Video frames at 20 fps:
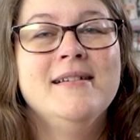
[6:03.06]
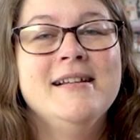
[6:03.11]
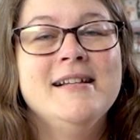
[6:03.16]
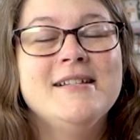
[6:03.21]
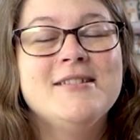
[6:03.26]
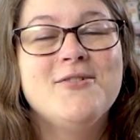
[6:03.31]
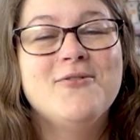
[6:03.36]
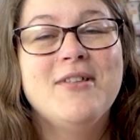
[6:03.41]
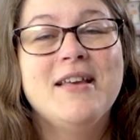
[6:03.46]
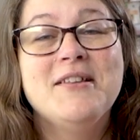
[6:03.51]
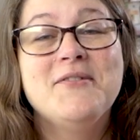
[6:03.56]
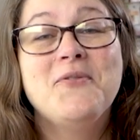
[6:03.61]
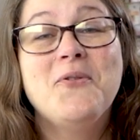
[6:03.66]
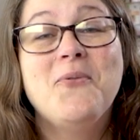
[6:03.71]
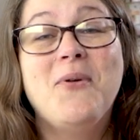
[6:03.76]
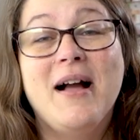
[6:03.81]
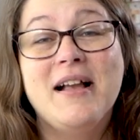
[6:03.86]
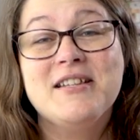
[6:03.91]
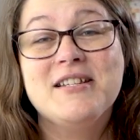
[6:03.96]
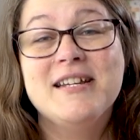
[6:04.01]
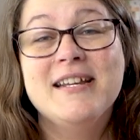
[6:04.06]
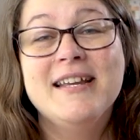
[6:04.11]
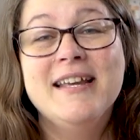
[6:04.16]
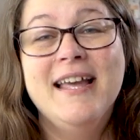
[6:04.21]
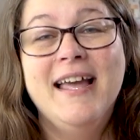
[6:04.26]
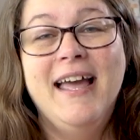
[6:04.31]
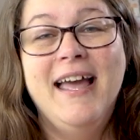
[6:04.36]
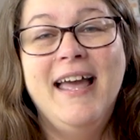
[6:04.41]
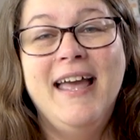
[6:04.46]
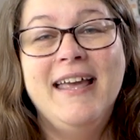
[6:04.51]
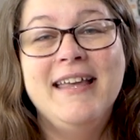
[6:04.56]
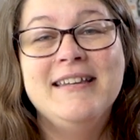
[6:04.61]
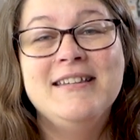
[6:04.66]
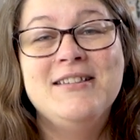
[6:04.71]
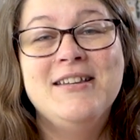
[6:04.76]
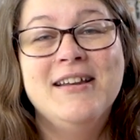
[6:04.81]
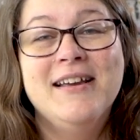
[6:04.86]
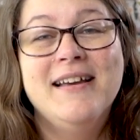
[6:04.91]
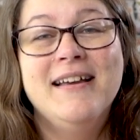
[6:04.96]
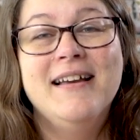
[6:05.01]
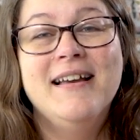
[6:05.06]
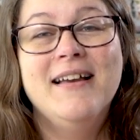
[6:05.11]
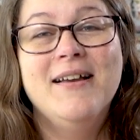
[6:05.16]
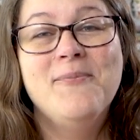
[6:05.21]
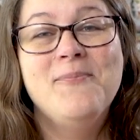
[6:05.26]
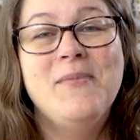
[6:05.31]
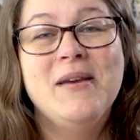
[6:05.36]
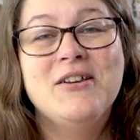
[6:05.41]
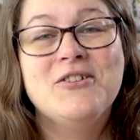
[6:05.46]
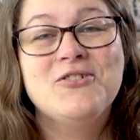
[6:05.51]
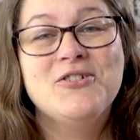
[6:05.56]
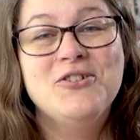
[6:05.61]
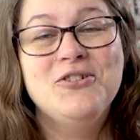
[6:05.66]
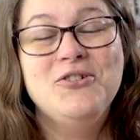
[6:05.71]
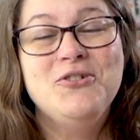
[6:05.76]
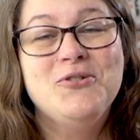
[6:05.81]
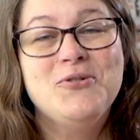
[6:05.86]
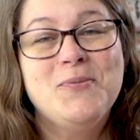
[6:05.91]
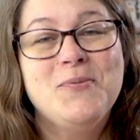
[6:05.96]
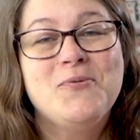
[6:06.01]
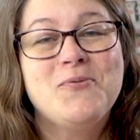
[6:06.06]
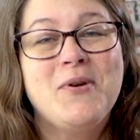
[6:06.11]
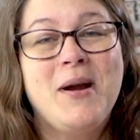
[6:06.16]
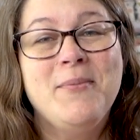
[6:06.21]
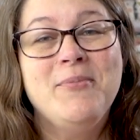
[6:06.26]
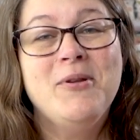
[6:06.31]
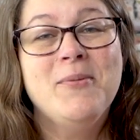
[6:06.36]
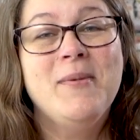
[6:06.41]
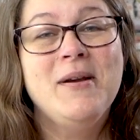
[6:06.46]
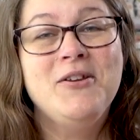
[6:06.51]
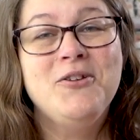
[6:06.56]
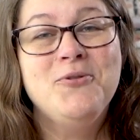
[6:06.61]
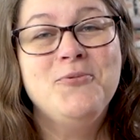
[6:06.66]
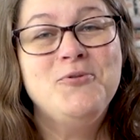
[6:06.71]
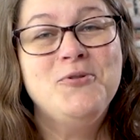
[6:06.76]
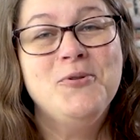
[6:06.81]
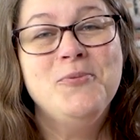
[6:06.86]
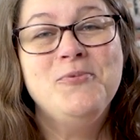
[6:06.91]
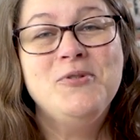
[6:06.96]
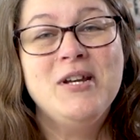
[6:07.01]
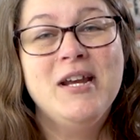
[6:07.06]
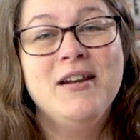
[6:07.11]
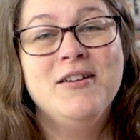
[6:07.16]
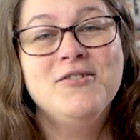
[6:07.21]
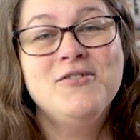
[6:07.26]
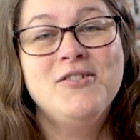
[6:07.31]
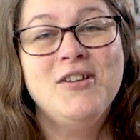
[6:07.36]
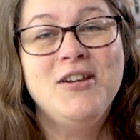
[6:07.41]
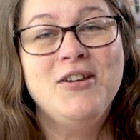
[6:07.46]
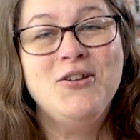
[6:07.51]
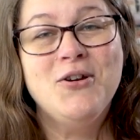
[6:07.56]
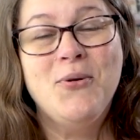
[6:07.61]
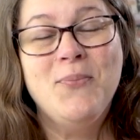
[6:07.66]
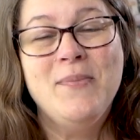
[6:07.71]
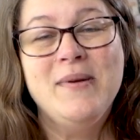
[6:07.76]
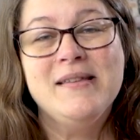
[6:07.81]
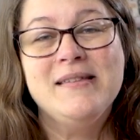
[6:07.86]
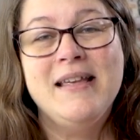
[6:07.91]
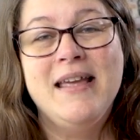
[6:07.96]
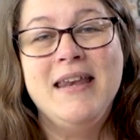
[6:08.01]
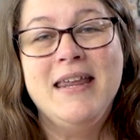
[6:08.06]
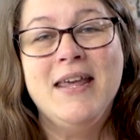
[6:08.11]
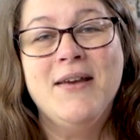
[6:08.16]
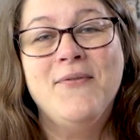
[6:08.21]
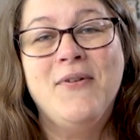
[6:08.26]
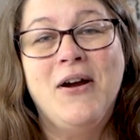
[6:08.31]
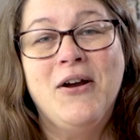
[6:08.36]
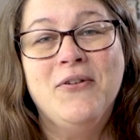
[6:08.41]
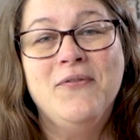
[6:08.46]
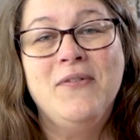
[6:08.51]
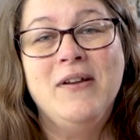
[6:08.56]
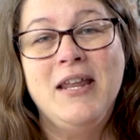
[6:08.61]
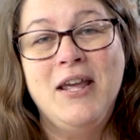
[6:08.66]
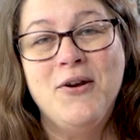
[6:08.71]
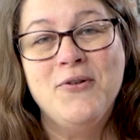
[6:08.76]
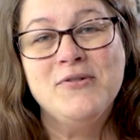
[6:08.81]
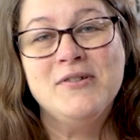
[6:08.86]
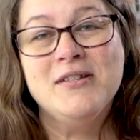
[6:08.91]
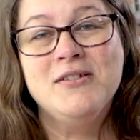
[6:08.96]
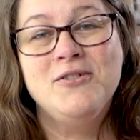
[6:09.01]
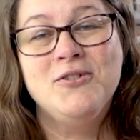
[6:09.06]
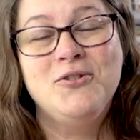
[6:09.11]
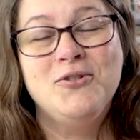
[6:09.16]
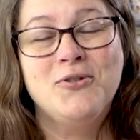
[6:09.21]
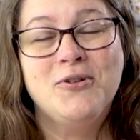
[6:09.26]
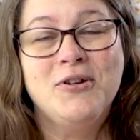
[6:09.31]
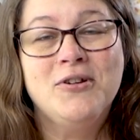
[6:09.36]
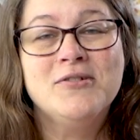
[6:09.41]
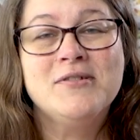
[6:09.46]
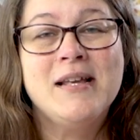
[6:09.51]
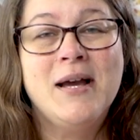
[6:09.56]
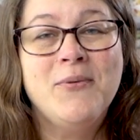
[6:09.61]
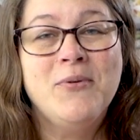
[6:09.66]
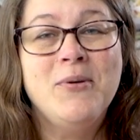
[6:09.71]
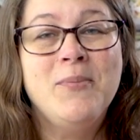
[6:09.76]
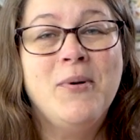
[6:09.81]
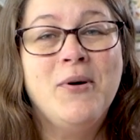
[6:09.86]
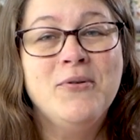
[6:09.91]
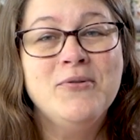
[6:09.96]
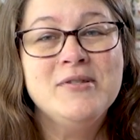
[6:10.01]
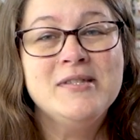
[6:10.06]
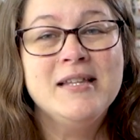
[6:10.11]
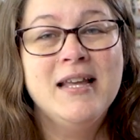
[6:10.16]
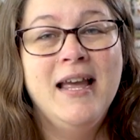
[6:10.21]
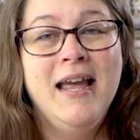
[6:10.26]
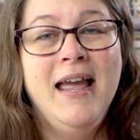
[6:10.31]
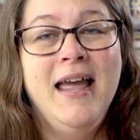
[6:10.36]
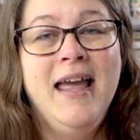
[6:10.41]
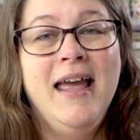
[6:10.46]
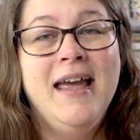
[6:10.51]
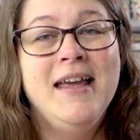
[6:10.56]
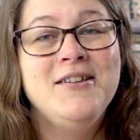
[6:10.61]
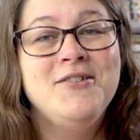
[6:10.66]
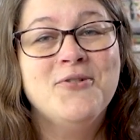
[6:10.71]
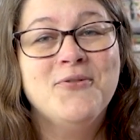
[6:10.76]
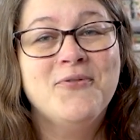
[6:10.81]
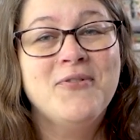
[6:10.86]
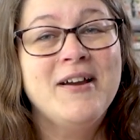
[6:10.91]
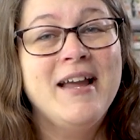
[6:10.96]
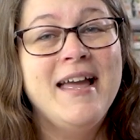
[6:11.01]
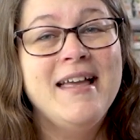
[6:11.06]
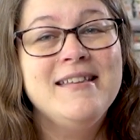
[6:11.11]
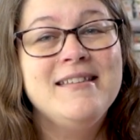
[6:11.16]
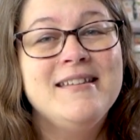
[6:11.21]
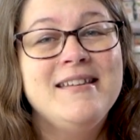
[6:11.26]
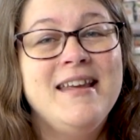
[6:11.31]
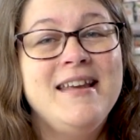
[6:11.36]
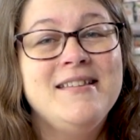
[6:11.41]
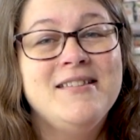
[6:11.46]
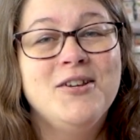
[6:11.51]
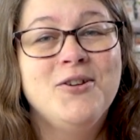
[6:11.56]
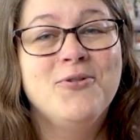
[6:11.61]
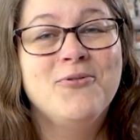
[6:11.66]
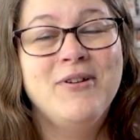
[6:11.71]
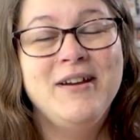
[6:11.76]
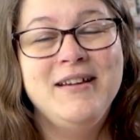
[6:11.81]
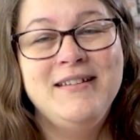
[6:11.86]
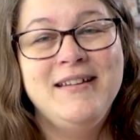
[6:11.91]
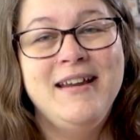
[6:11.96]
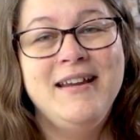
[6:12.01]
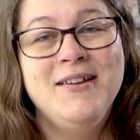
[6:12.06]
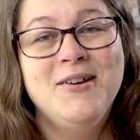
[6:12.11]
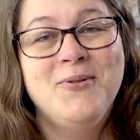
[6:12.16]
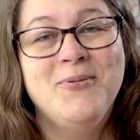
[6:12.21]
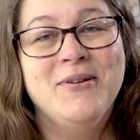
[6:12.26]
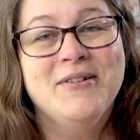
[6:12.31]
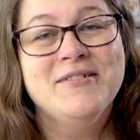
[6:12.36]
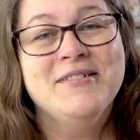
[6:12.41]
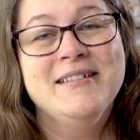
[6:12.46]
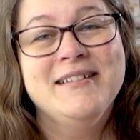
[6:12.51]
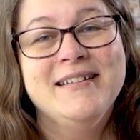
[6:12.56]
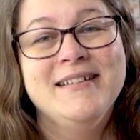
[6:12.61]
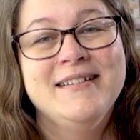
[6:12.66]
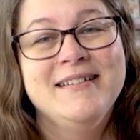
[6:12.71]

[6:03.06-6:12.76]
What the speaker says: So thanks for watching, and make sure you subscribe to my YouTube channel so you don't miss any of our videos and tutorials that we post. And don't forget, today's a great day to quilt.